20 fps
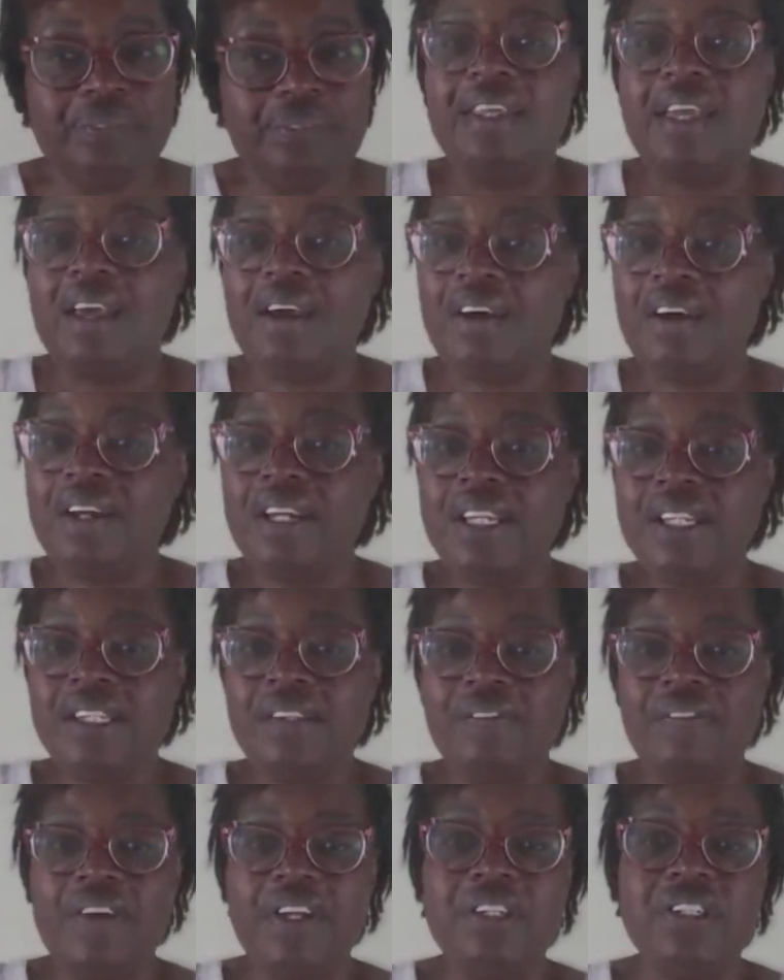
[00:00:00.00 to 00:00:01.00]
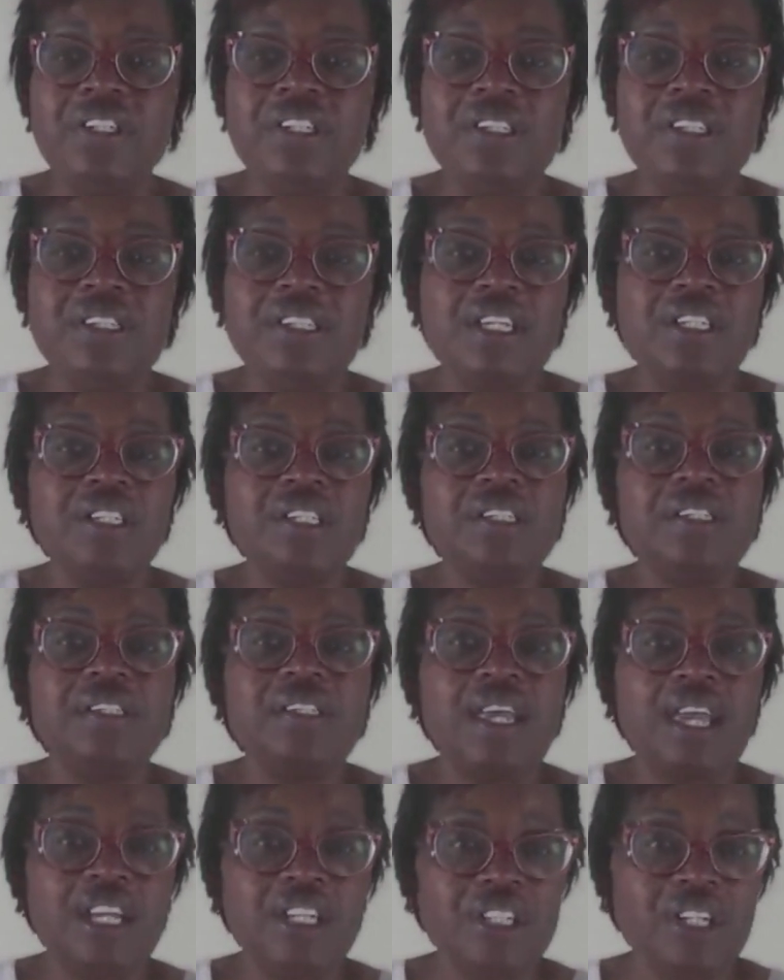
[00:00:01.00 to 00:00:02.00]
There are interventions such
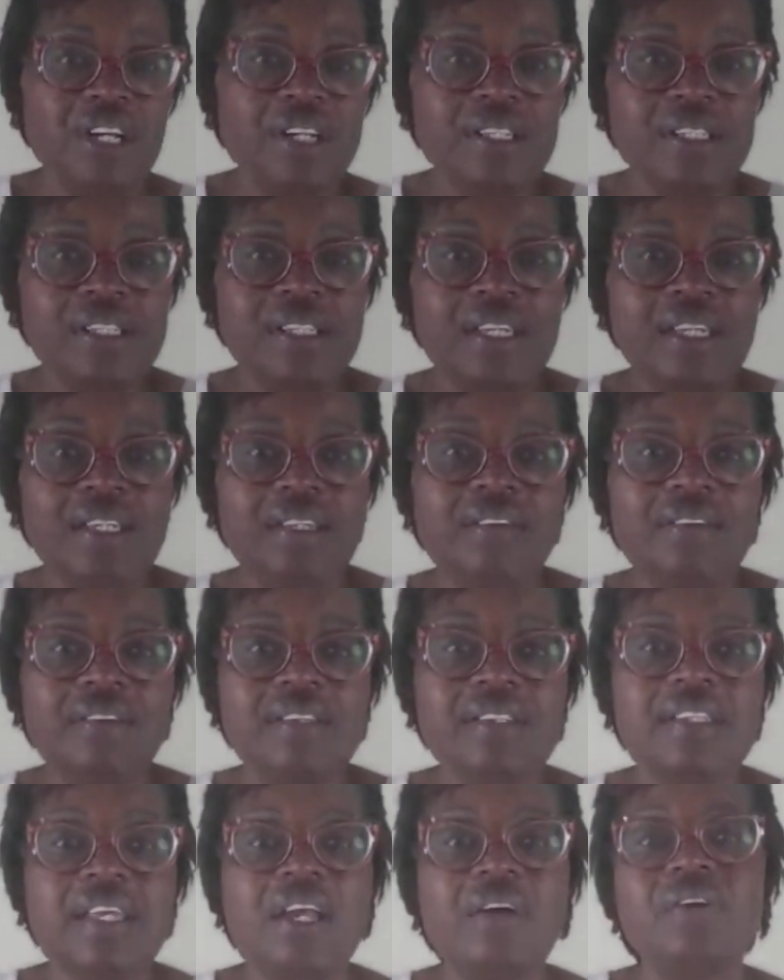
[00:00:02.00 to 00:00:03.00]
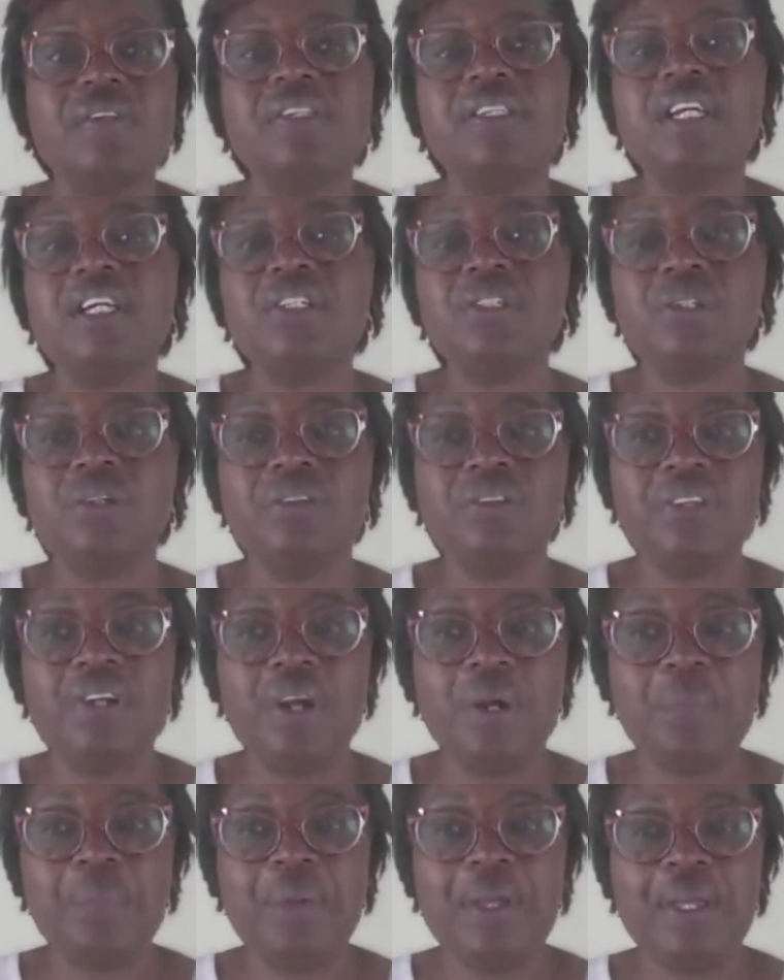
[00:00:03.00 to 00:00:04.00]
as HRT, psychosexual
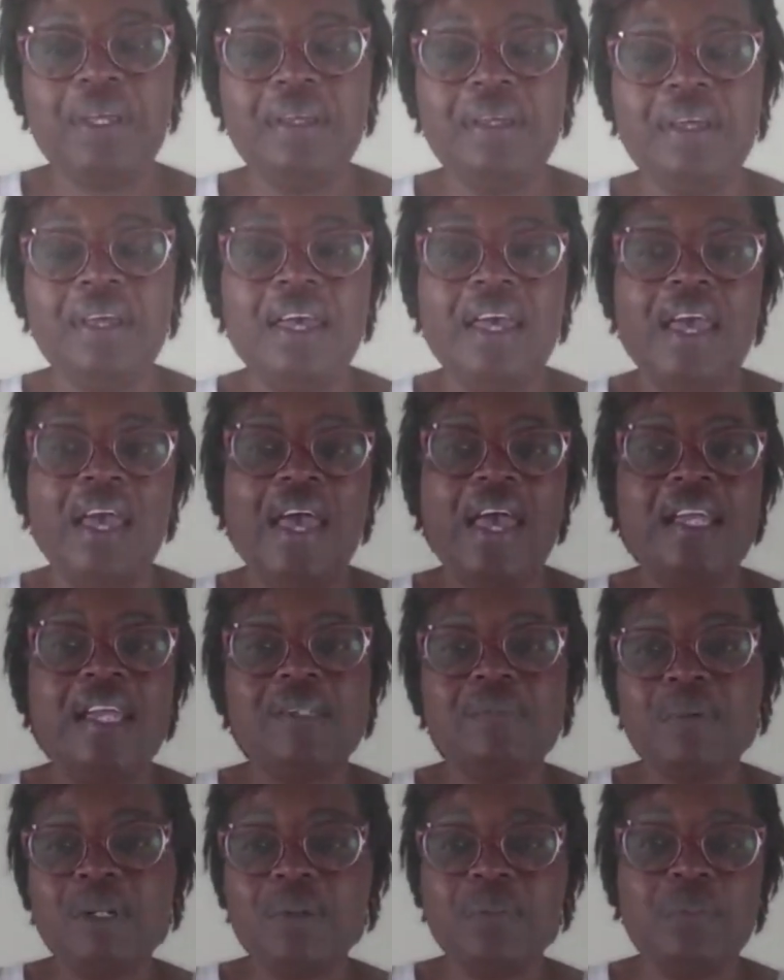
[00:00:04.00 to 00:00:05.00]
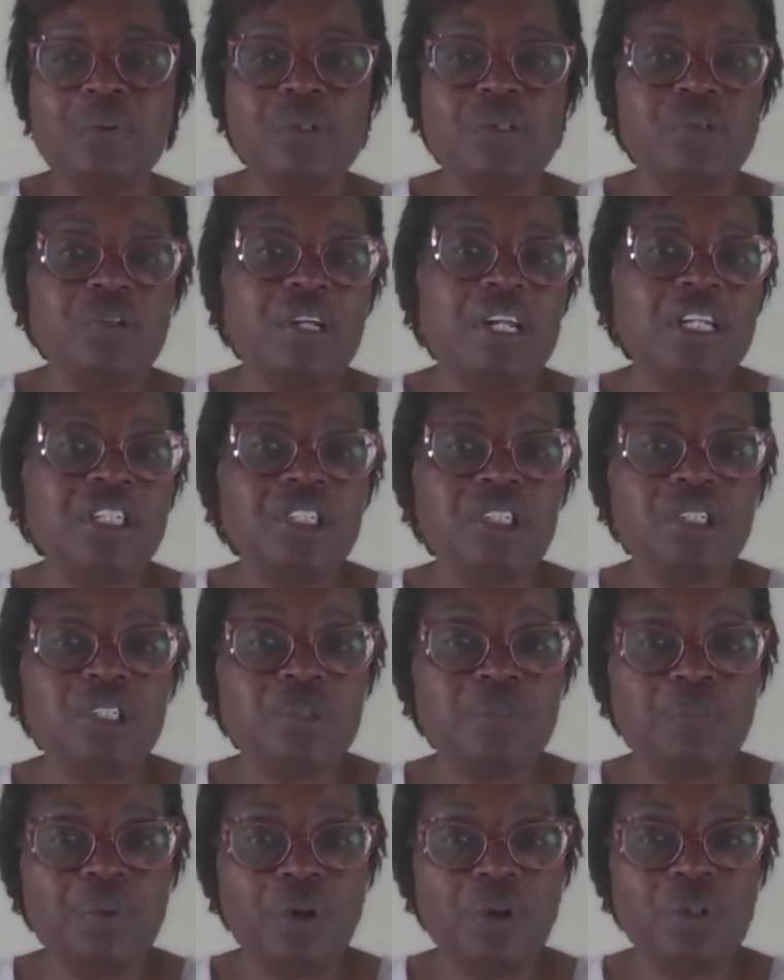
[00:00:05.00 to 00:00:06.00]
therapy, and menopause
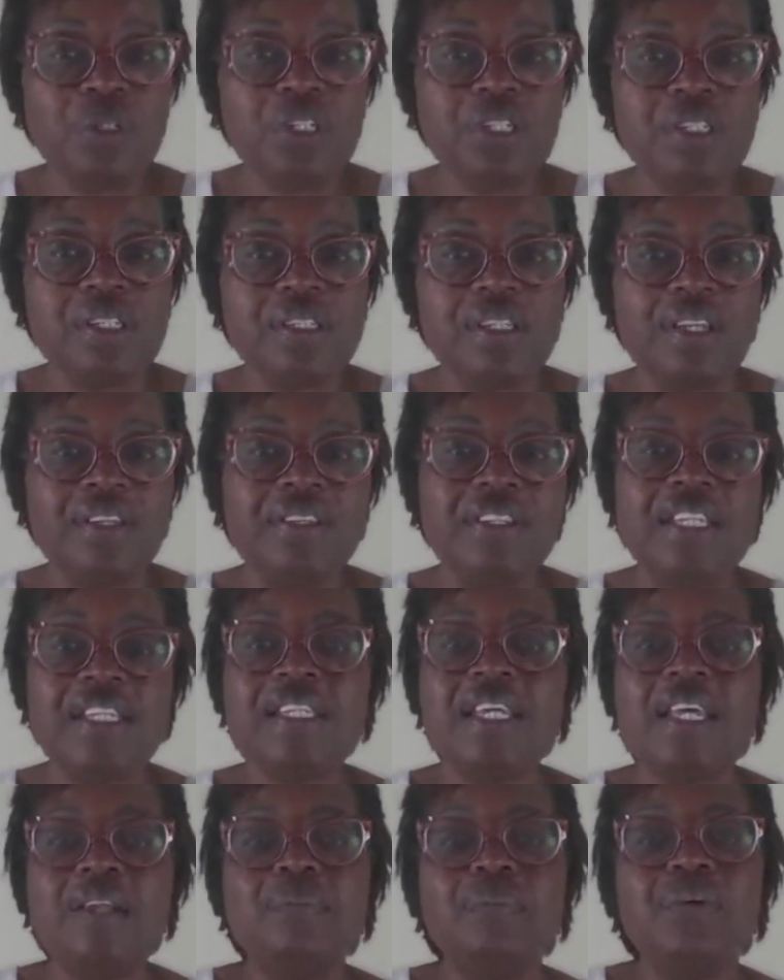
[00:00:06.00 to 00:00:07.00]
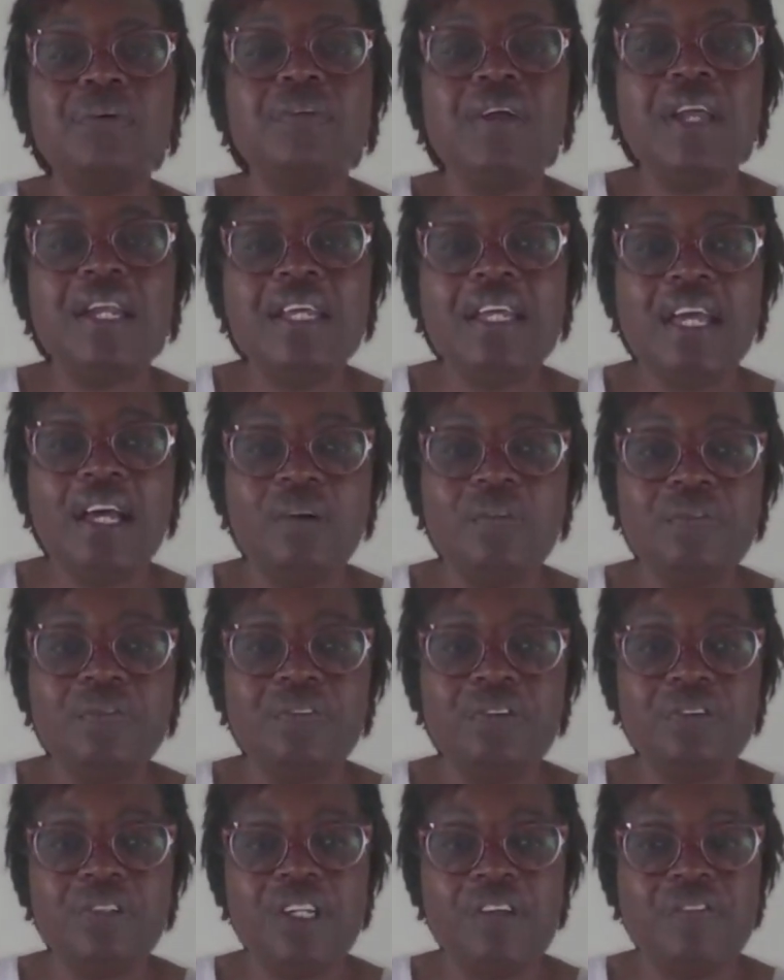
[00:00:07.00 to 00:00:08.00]
relationship coaches. This can be really
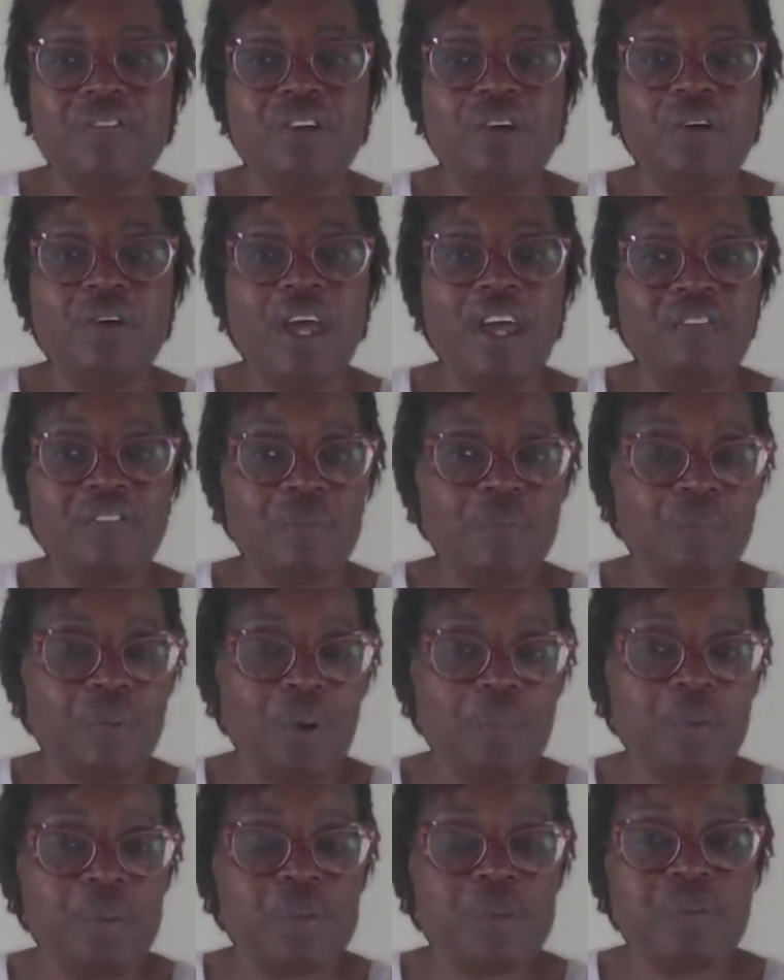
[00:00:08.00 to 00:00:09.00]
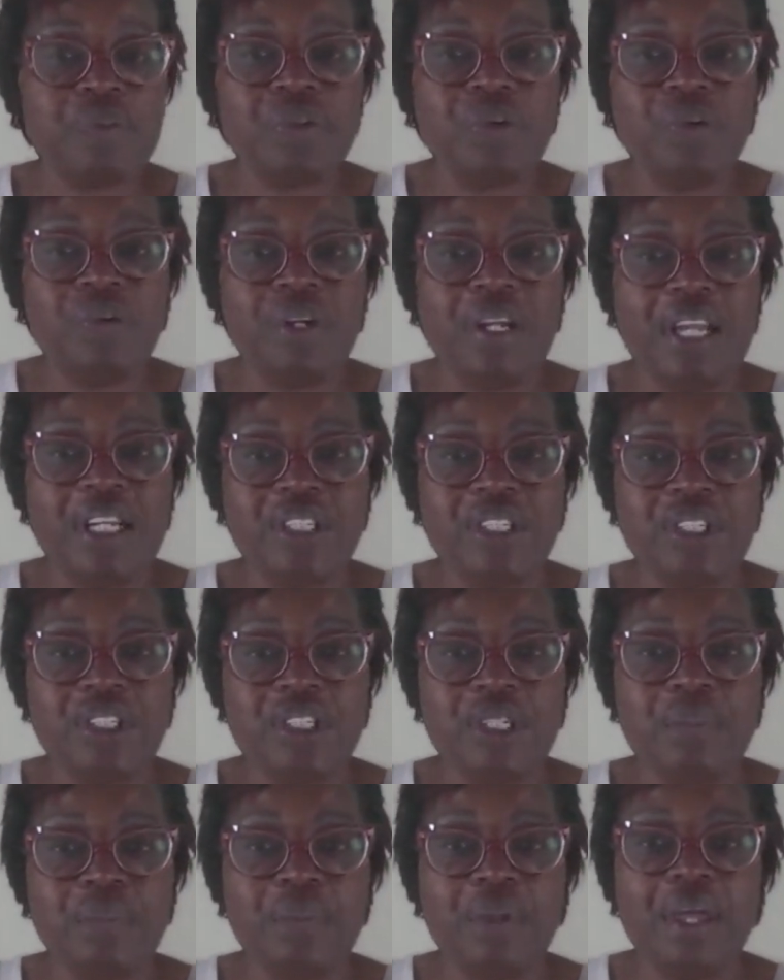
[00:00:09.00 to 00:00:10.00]
helpful if you're having problems with your
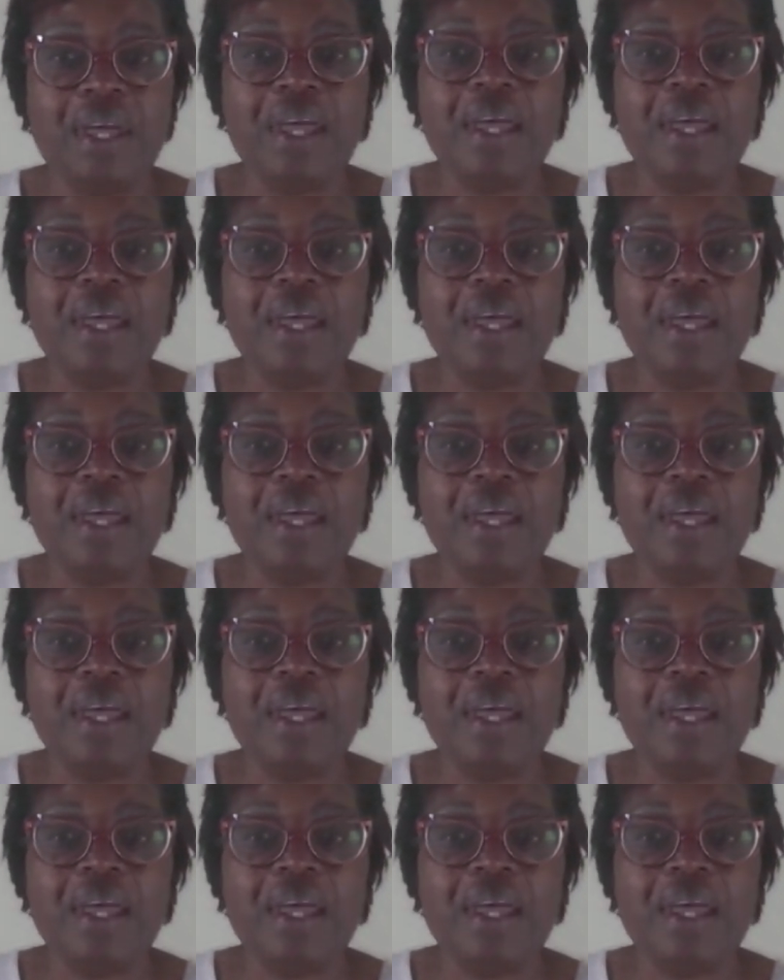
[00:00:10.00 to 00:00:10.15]
relationship.